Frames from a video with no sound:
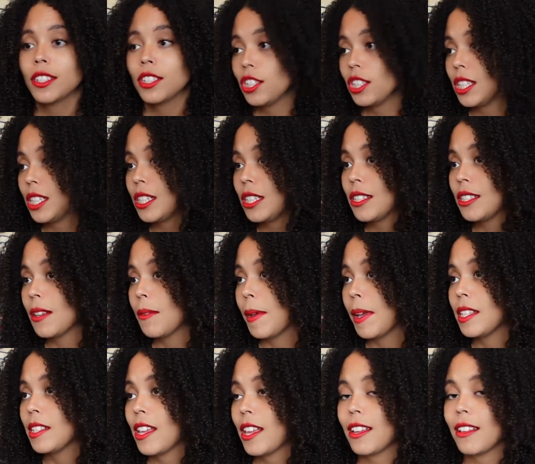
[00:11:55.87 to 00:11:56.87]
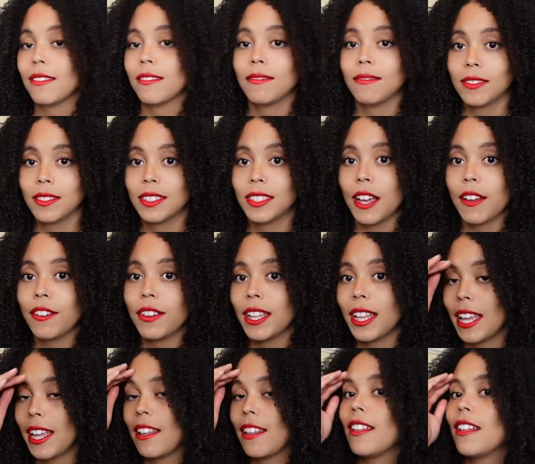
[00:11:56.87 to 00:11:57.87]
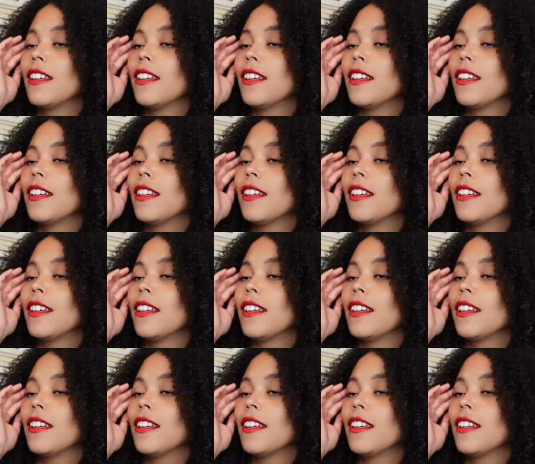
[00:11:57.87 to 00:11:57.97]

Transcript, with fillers: She's amazing. Definitely.